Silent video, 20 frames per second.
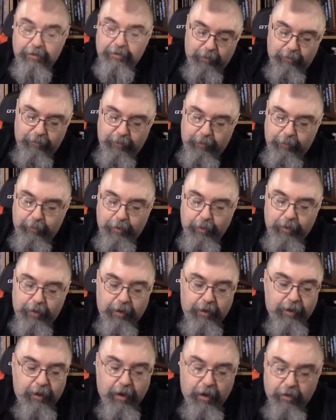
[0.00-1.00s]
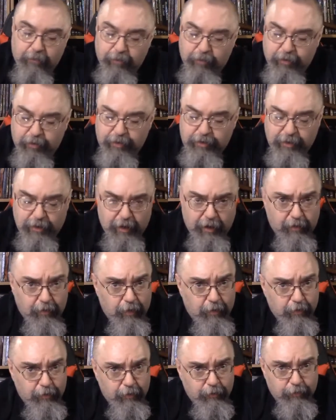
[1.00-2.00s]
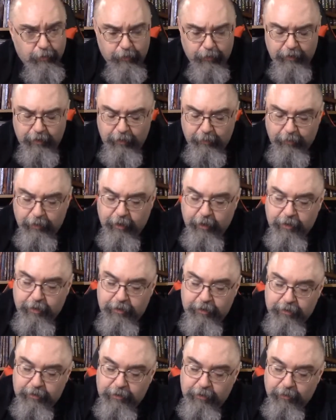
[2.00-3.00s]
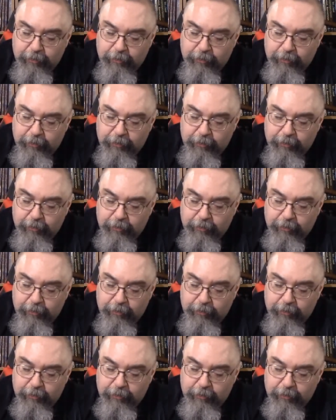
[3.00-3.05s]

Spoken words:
the book covers, and I'll go through the table of contents here